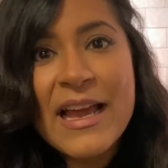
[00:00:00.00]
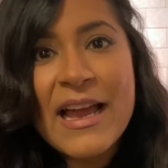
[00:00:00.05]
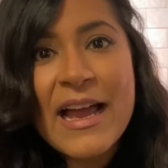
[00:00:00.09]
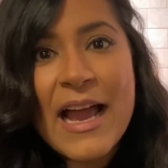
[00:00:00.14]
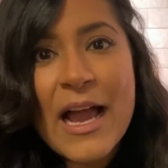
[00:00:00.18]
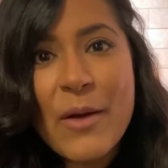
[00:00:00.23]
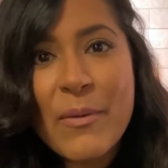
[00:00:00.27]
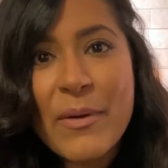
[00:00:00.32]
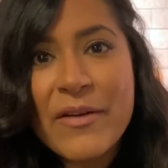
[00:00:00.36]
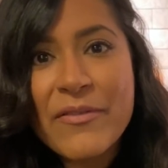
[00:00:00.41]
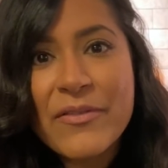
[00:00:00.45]

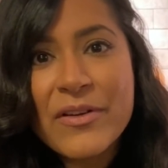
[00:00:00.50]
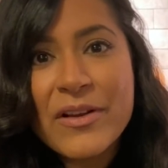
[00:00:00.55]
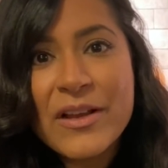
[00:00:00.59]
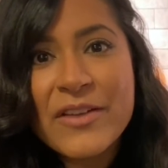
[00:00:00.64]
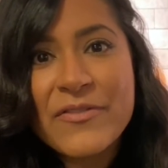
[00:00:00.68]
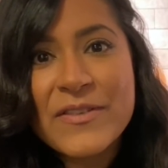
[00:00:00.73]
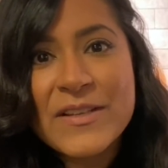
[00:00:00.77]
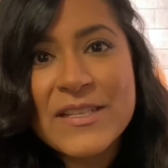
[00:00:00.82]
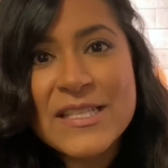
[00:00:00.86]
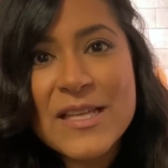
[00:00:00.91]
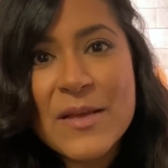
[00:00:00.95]
However,
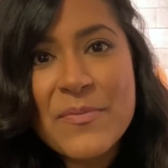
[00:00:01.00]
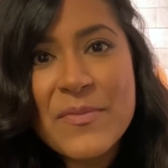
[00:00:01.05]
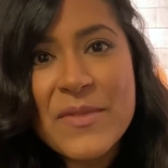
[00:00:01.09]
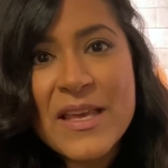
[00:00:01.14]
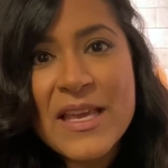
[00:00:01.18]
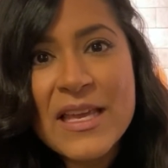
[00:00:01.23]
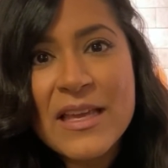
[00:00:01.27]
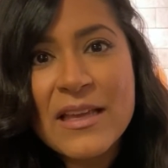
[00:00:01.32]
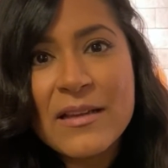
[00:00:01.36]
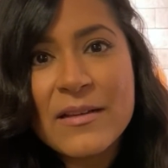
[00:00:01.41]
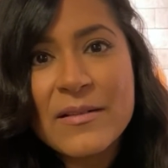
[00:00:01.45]
if it's
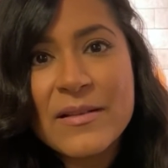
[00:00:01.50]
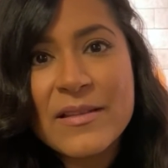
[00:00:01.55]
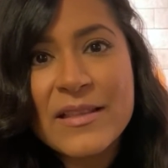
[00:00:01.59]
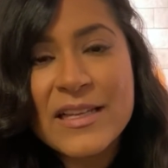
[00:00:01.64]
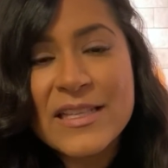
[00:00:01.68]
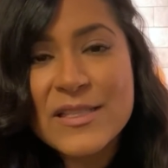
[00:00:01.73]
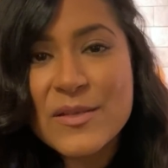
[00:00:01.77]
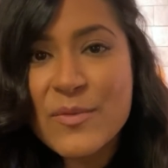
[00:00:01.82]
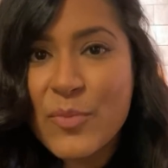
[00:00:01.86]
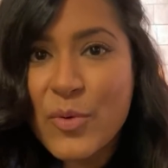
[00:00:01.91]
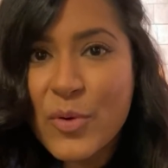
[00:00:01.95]
something
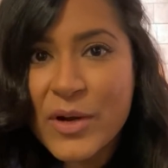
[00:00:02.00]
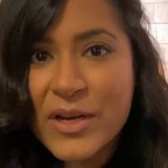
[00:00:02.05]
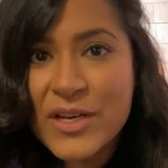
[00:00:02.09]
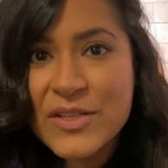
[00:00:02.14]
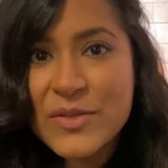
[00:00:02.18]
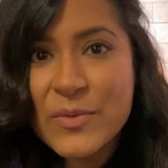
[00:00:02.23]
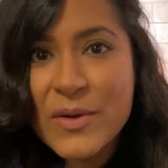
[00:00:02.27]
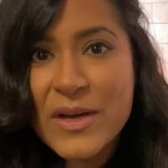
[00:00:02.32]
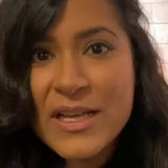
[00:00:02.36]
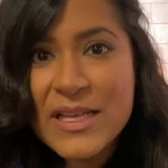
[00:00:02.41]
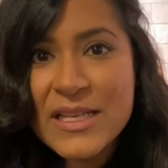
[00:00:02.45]
that's important
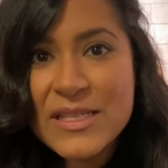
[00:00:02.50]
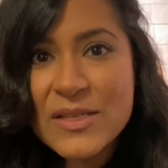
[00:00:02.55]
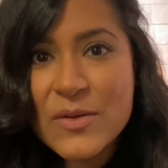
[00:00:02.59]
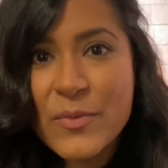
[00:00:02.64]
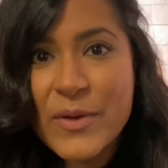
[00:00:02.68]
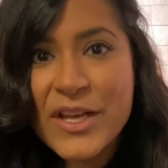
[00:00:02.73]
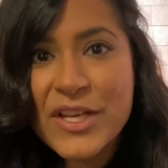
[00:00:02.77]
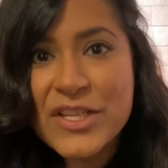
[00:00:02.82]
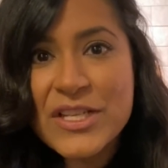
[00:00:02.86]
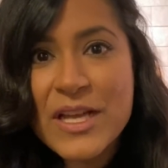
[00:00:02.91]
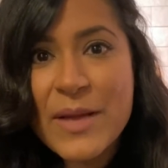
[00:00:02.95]
to us,
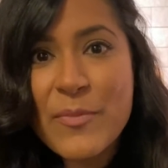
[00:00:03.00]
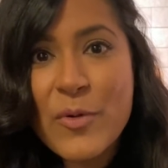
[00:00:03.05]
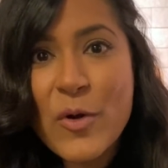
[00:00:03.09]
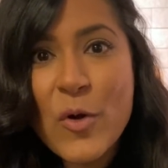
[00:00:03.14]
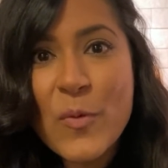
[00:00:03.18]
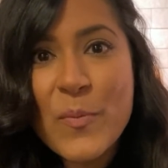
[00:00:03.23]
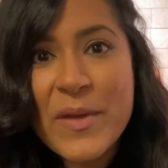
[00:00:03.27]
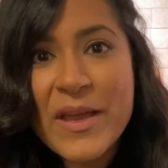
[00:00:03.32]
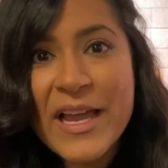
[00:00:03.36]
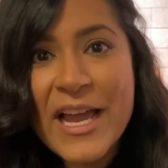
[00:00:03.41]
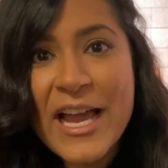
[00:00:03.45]
which I'm
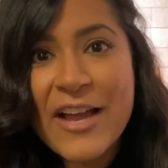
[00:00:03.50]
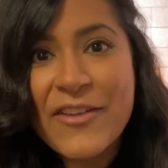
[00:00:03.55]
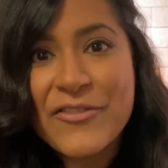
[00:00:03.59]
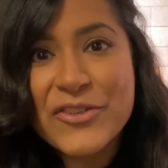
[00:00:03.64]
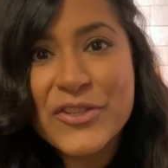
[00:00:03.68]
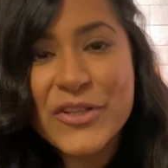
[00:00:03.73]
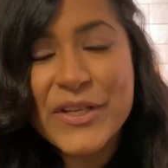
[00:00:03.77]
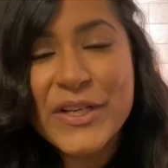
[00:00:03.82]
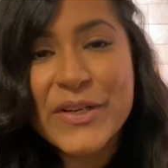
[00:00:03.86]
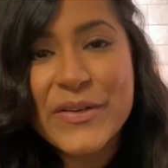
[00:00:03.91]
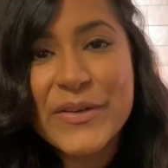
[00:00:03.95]
hoping
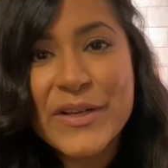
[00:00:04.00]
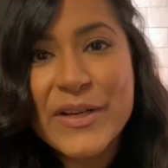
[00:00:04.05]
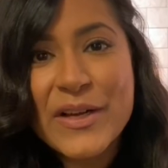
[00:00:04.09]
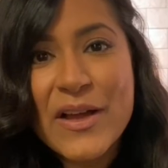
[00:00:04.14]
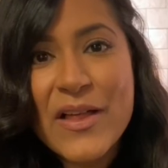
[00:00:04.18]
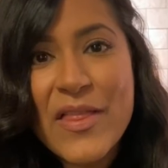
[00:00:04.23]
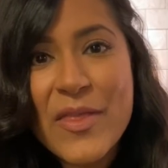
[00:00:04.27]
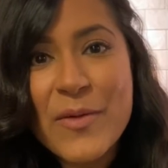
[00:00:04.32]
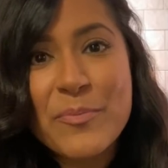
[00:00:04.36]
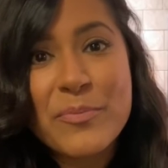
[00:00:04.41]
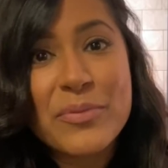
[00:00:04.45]
after hearing
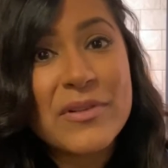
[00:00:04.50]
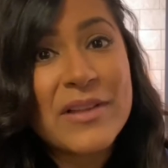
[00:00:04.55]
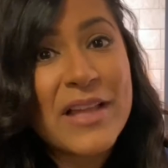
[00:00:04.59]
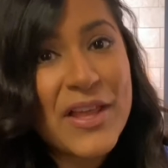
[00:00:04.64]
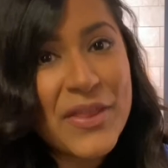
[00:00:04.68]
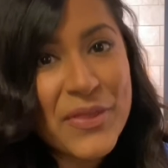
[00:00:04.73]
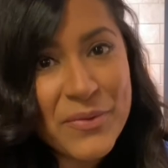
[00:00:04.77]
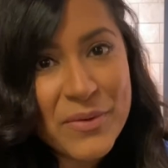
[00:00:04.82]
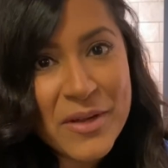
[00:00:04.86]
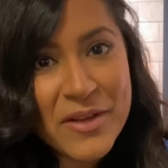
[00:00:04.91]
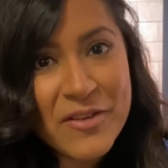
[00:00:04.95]
the
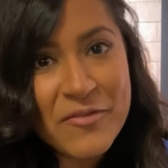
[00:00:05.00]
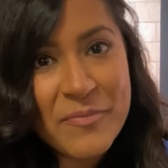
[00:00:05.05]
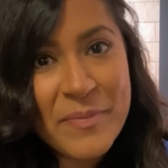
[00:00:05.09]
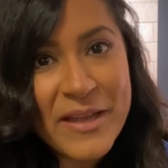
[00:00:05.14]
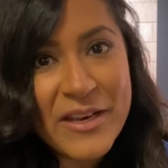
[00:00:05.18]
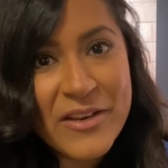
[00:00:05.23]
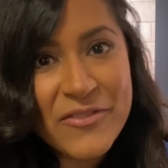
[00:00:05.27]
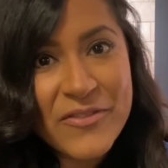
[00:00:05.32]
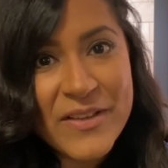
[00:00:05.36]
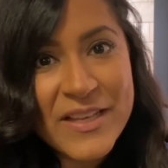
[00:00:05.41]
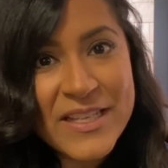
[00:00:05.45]
plethora of
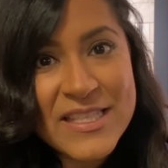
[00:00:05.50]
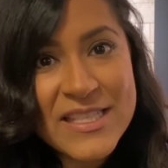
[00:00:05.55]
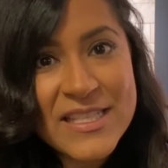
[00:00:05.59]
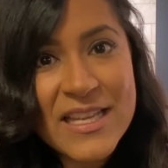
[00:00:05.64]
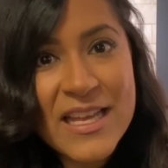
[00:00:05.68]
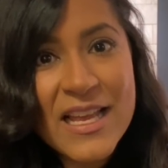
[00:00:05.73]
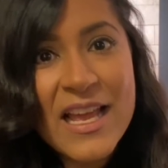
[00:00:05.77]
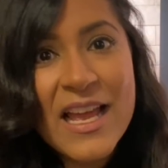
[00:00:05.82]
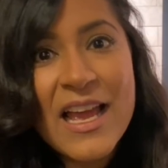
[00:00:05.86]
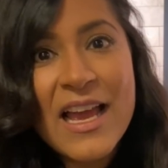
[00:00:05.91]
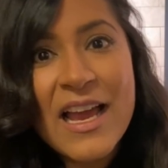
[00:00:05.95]
benefits
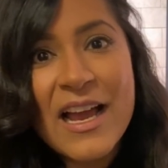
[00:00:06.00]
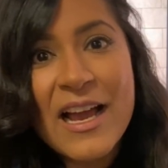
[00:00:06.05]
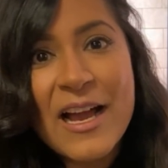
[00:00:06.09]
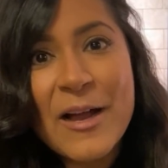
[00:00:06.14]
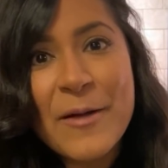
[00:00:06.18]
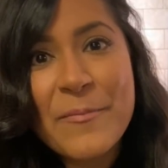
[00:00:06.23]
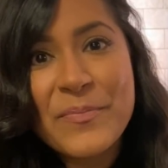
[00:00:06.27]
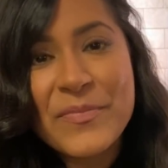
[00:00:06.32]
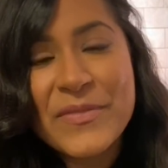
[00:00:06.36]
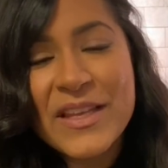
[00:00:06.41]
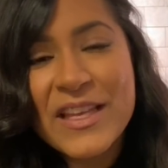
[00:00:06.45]

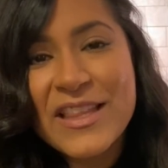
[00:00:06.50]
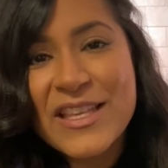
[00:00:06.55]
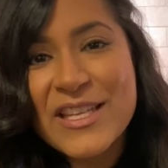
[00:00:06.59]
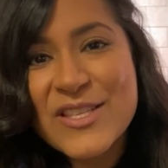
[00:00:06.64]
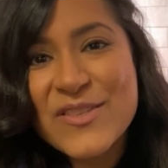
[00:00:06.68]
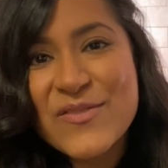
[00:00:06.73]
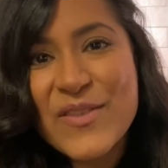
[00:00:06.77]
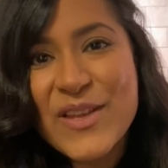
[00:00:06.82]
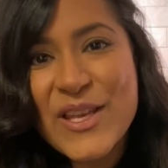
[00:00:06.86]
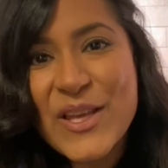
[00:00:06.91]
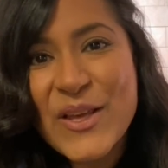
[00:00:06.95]
in
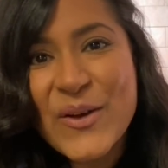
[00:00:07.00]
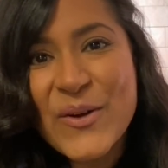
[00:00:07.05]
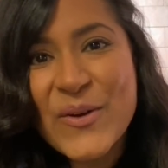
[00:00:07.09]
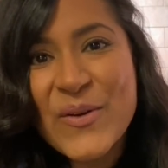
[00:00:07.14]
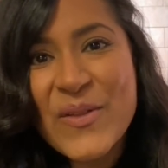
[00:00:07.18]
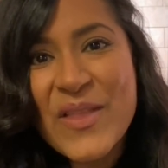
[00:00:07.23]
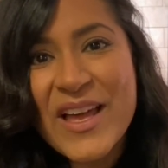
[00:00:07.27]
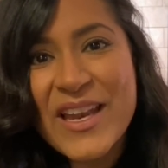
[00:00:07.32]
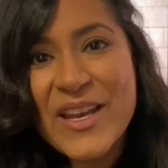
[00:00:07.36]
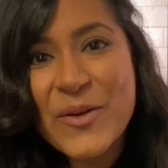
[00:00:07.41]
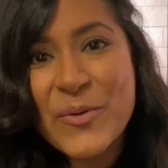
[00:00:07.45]
this video
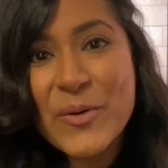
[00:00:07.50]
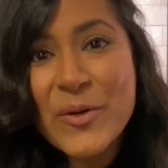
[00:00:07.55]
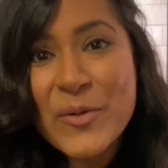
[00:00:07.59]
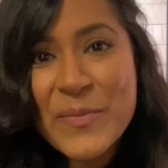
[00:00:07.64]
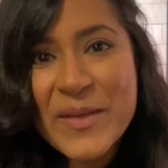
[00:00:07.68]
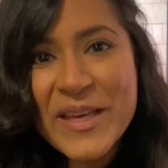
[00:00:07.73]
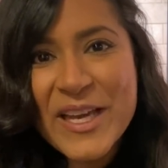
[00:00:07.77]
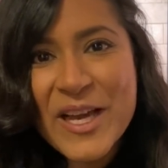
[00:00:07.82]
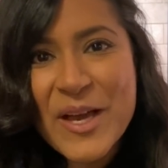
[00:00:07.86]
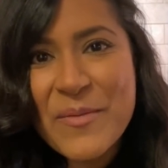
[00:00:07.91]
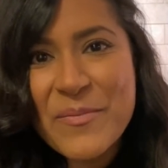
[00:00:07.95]
that it will
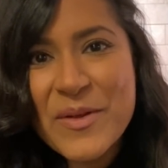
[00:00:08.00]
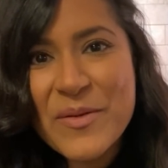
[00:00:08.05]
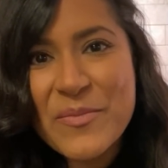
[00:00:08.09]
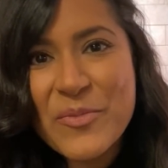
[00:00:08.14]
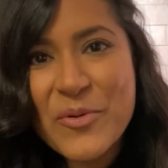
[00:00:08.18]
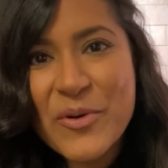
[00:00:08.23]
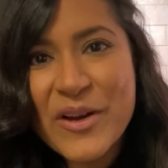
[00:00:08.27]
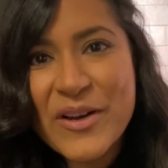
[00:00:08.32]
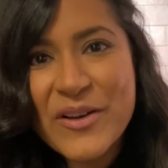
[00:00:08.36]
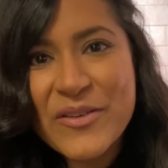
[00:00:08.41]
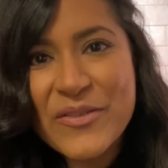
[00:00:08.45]
become
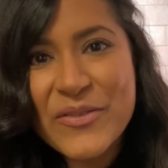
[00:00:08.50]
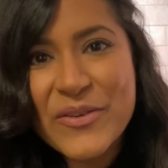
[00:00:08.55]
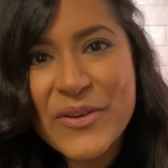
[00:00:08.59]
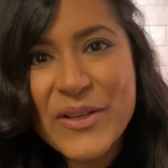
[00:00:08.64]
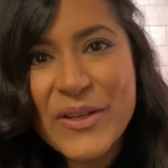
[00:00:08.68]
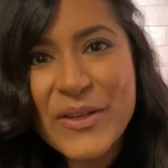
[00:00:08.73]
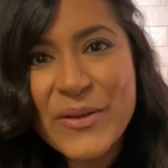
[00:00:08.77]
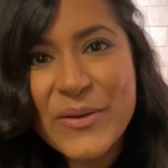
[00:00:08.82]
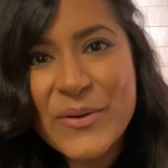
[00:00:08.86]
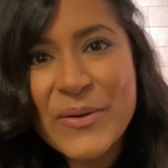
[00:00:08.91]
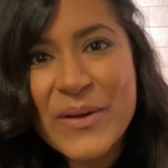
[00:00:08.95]
important for
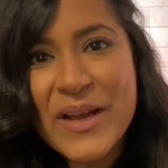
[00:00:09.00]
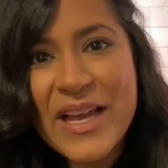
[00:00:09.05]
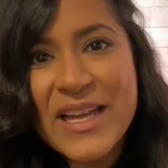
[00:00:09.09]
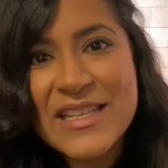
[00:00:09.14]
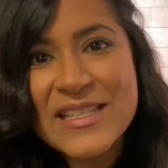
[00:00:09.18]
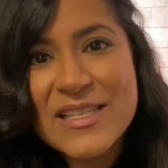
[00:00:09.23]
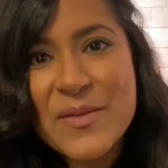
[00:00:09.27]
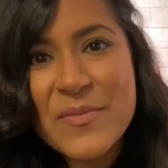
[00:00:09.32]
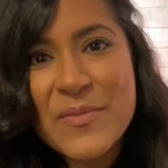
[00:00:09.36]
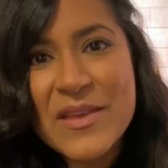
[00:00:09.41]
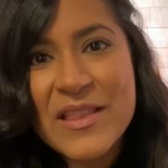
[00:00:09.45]
you and
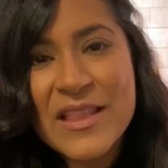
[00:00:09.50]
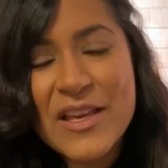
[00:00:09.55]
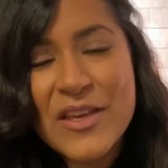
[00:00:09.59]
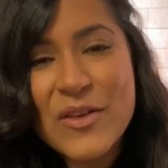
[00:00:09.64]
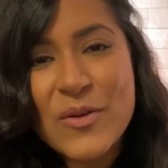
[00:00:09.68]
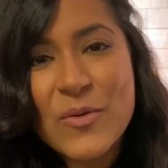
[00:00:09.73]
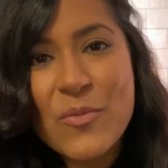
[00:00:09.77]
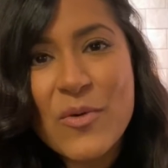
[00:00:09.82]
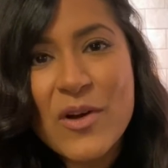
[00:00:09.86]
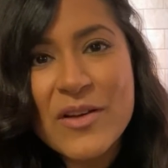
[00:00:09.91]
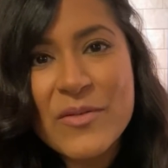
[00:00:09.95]
something that
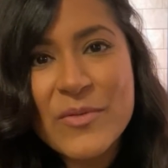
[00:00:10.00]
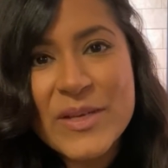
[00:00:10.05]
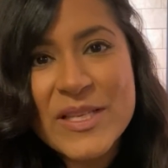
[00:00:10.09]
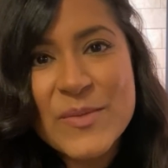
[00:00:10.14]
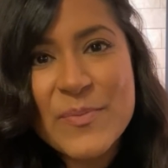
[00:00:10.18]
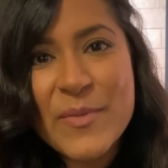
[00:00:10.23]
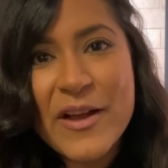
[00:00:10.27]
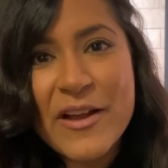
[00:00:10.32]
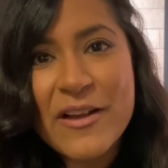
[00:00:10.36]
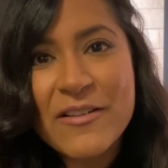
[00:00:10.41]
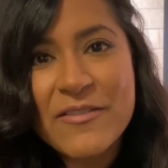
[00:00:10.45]
you want to
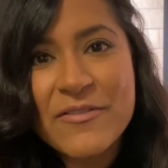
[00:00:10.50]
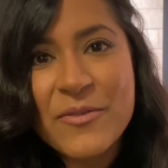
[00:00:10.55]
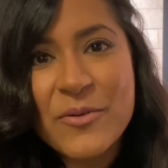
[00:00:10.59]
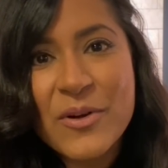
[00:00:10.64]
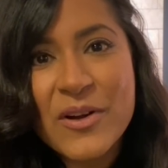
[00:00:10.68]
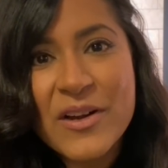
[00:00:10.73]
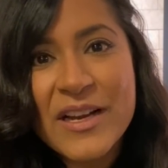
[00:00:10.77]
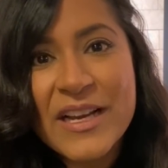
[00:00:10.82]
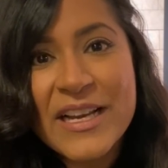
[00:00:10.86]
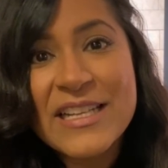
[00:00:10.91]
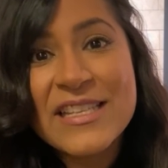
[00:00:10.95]
aspire
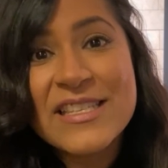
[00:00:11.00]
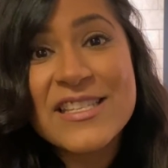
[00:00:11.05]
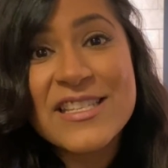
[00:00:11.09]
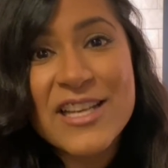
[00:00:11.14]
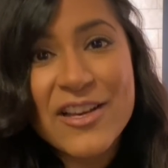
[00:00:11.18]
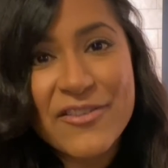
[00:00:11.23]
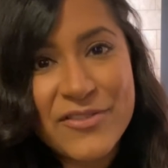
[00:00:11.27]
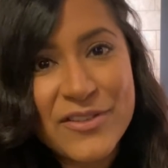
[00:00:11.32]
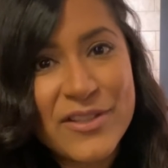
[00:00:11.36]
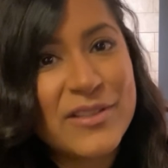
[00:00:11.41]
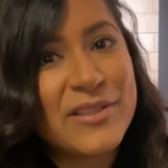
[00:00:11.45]
for, it's
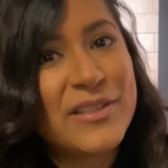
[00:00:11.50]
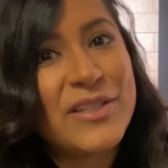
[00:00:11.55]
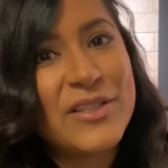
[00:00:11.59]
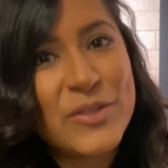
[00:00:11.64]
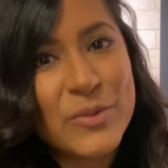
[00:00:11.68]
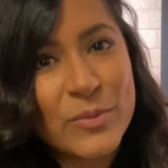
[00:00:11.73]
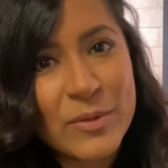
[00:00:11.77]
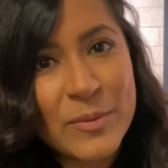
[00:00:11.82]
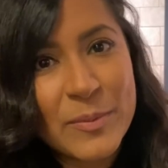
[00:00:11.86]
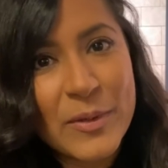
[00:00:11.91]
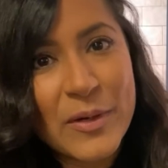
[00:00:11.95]
definitely
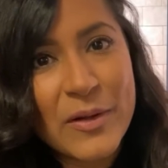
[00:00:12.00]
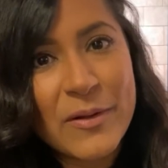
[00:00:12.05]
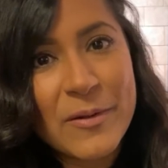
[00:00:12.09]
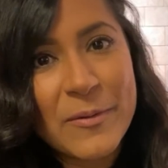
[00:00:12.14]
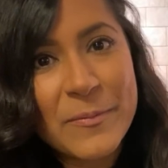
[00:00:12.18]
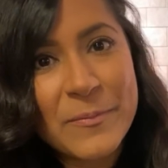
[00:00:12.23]
doable.